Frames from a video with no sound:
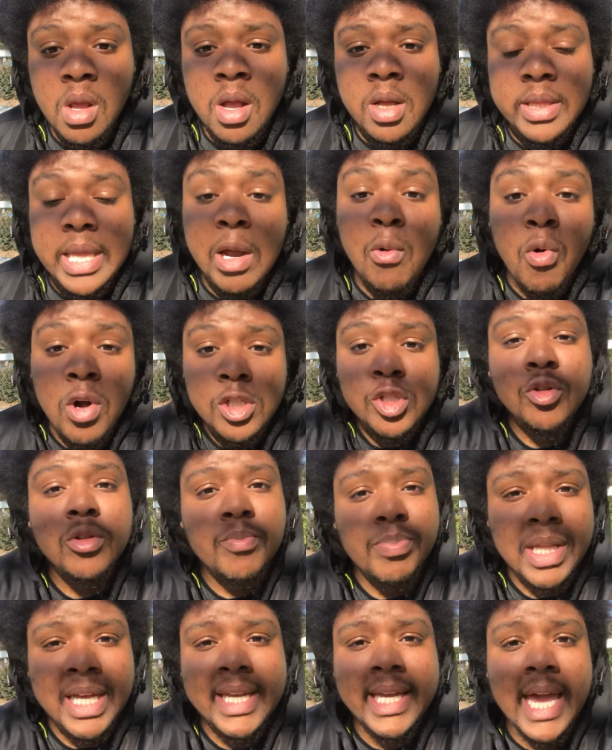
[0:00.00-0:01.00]
They want you to
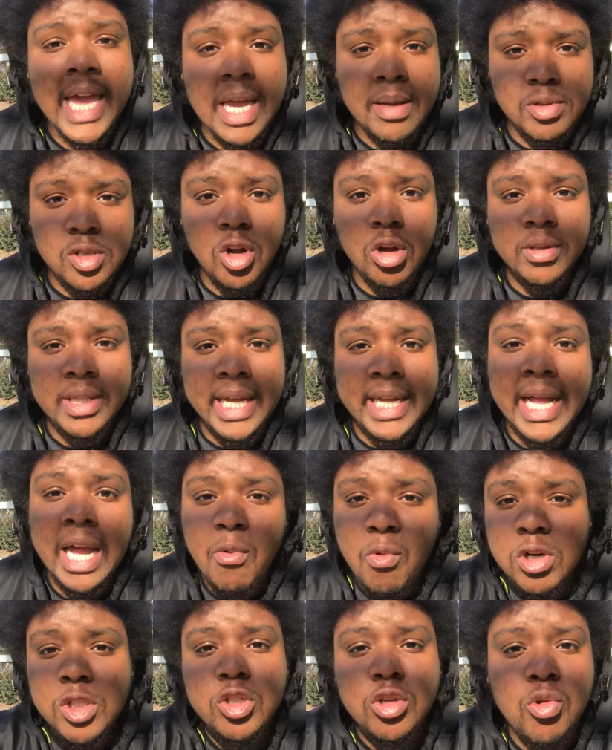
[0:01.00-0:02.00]
play games all day. They
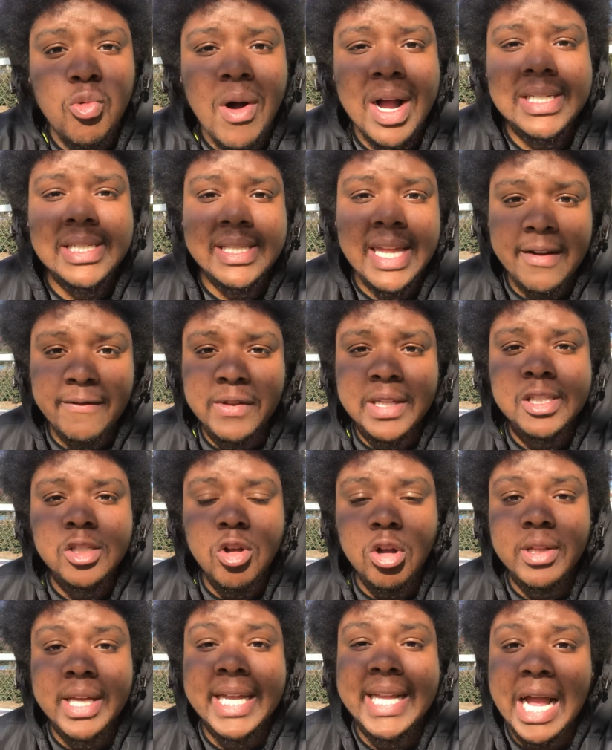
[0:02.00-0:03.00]
want you to watch Netflix
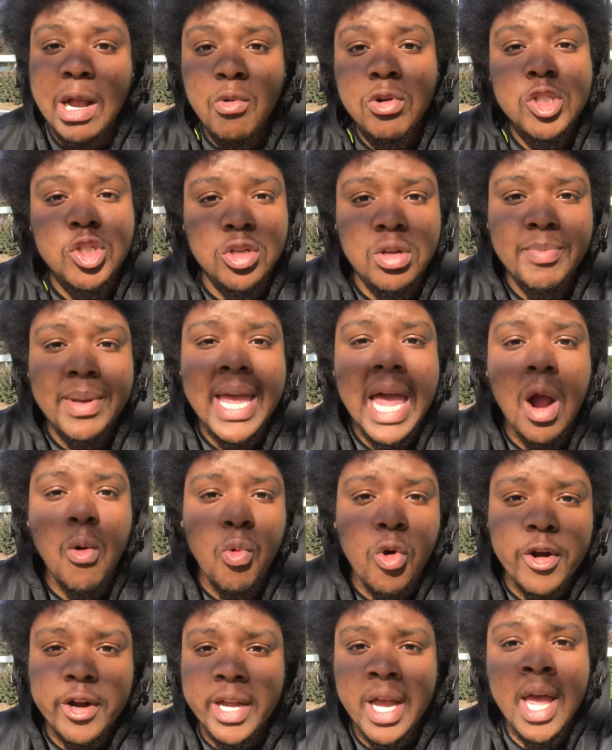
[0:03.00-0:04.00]
all day. They want you to be at
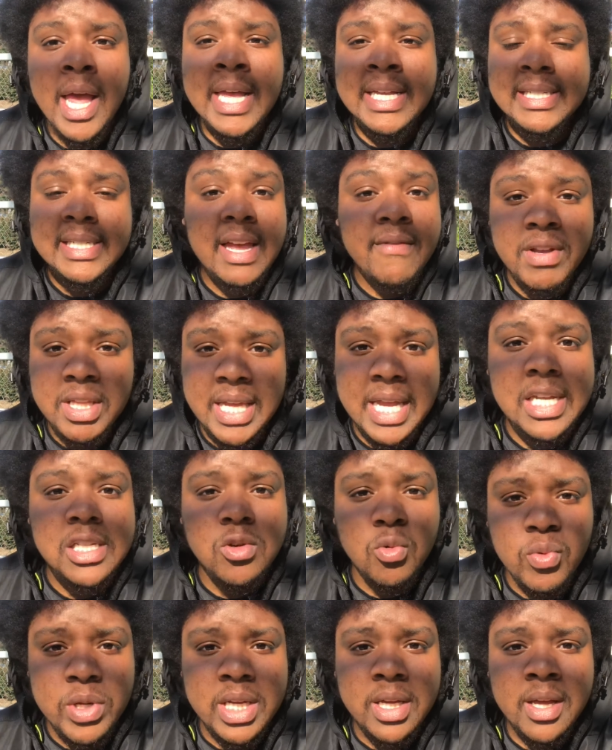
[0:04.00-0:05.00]
work 7 days
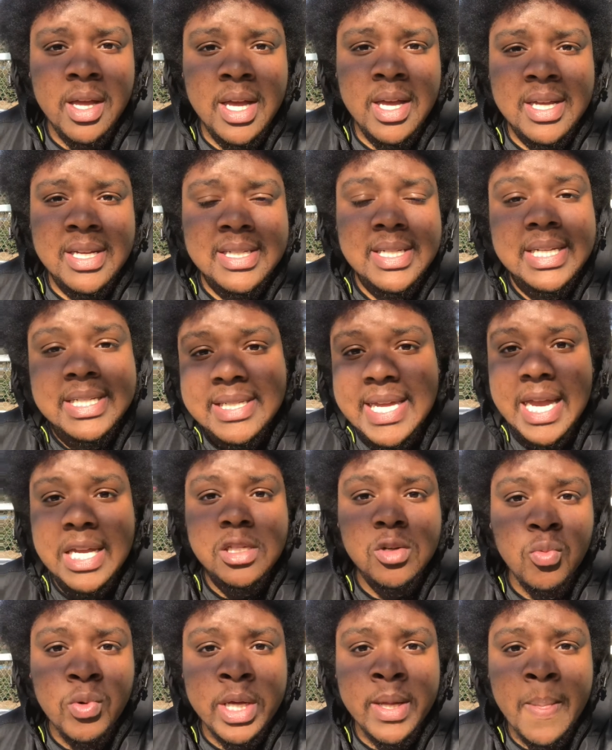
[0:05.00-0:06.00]
a week, 6
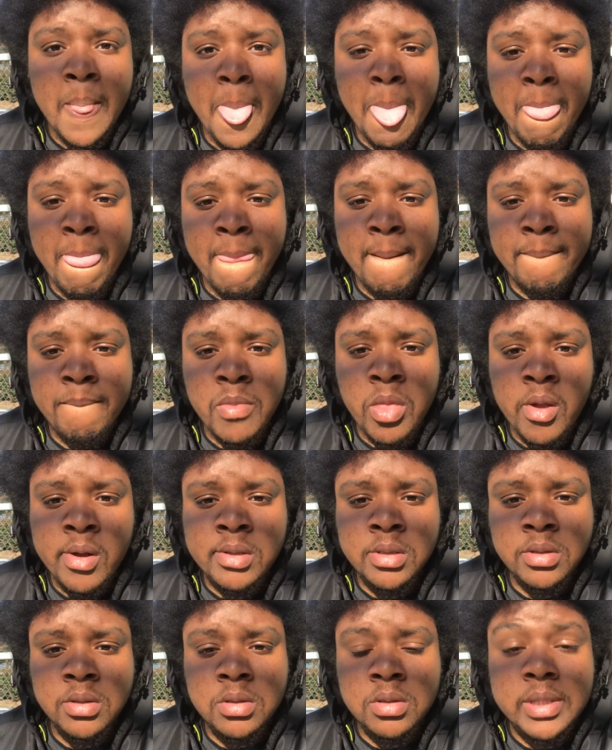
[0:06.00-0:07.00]
days a week.
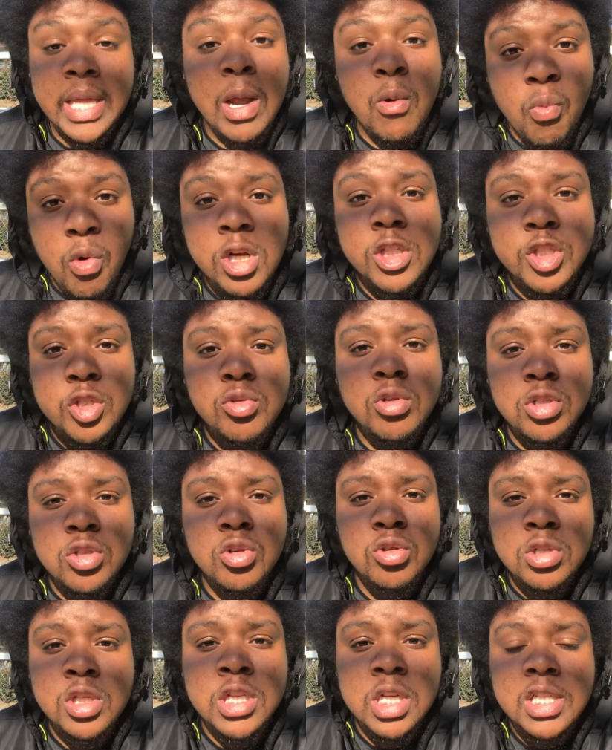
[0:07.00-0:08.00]
They want you
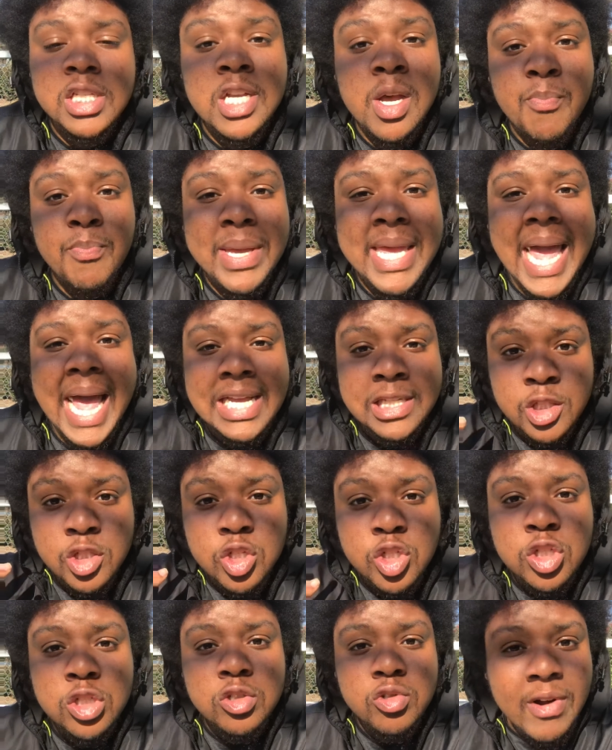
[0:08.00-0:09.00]
to be as
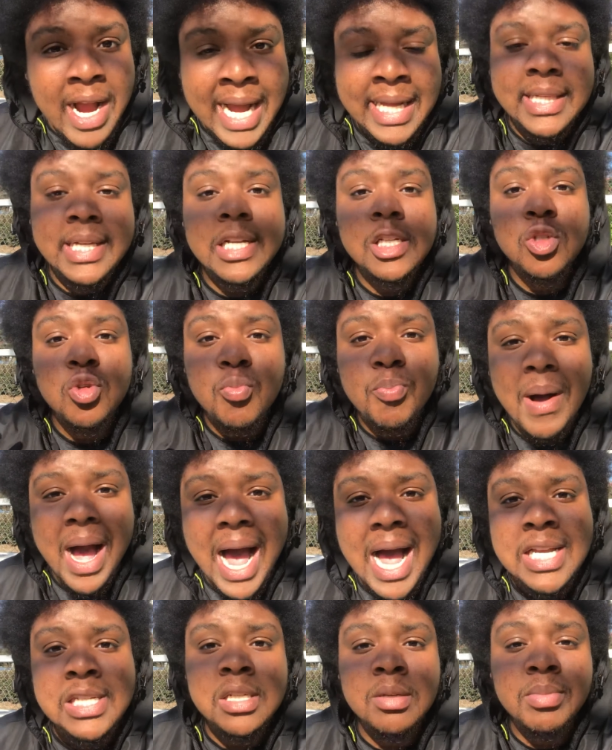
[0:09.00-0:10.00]
distracted as you
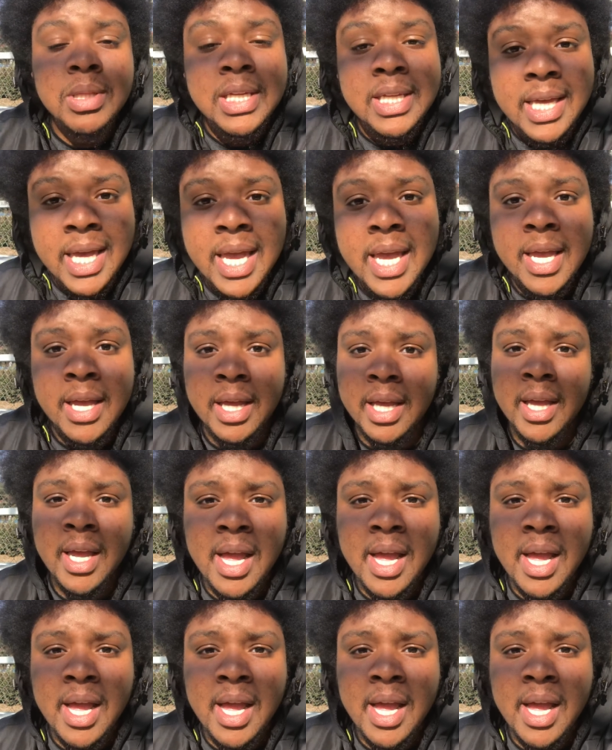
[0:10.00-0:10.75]
possibly can.